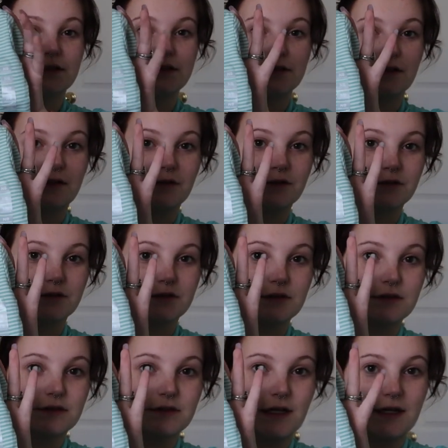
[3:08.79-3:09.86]
says Uncle's
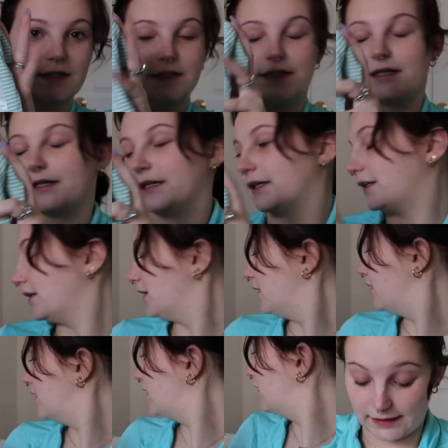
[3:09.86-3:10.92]
Sidekick.
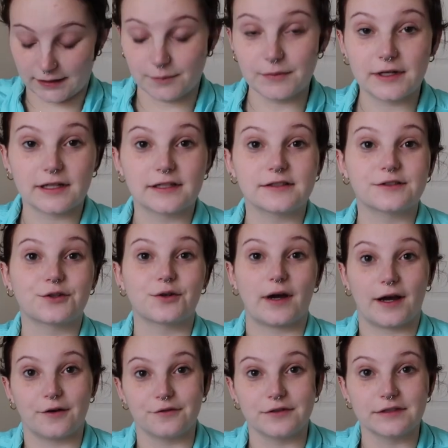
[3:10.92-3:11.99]
And then we got this little
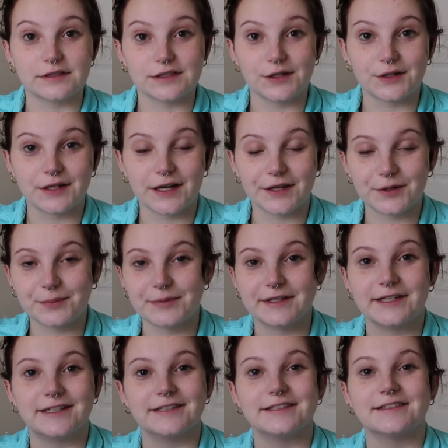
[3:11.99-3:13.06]
outfit to go together
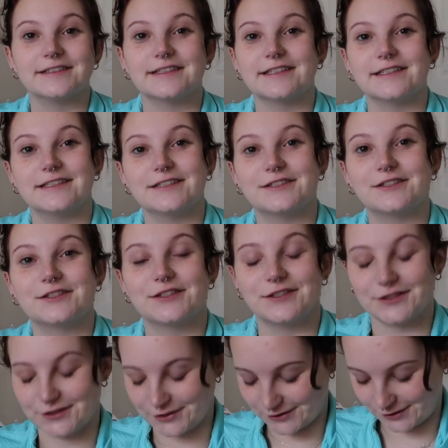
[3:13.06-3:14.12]
because it's
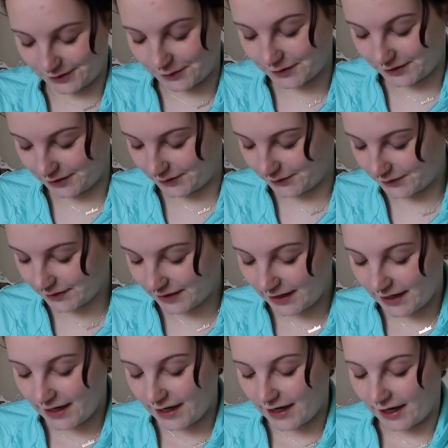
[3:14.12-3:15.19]
so cute.
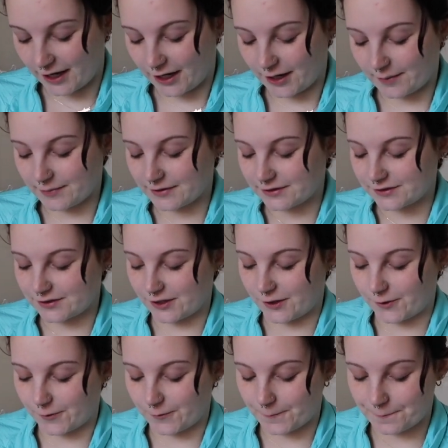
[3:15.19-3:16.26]

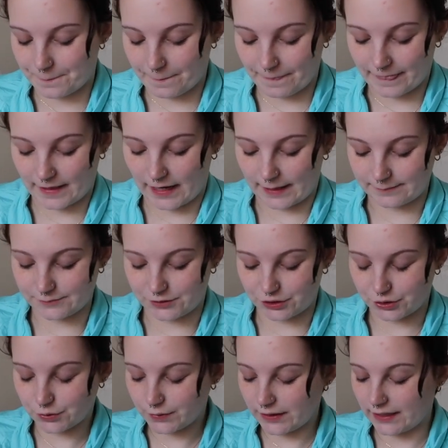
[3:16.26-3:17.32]
So I'm
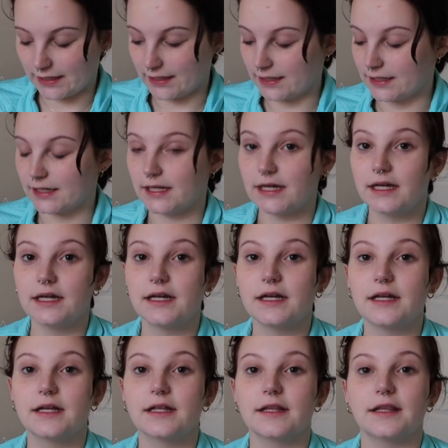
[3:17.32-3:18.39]
due in
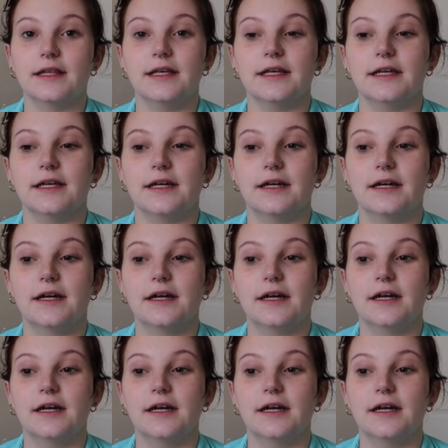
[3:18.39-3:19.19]
the